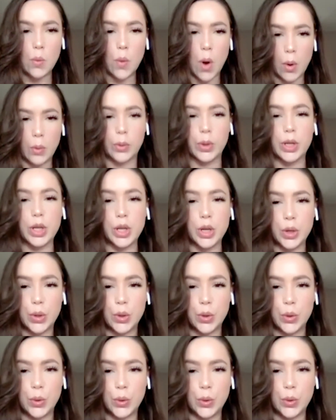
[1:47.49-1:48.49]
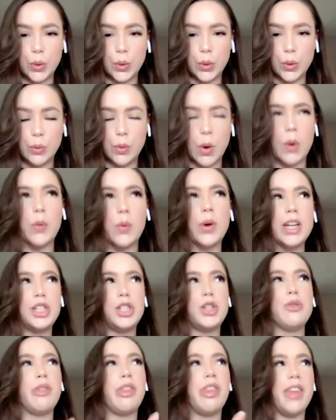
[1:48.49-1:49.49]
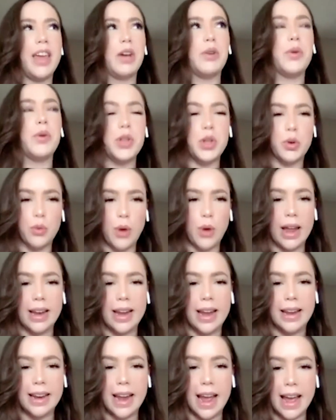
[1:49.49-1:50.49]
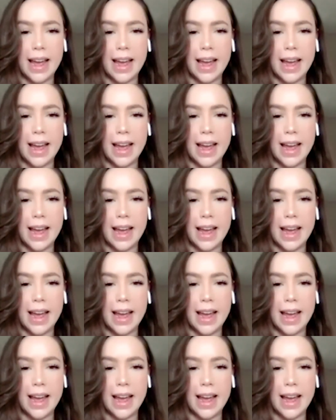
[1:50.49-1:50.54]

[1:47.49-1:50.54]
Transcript: what were you, what, what did you think when you read it?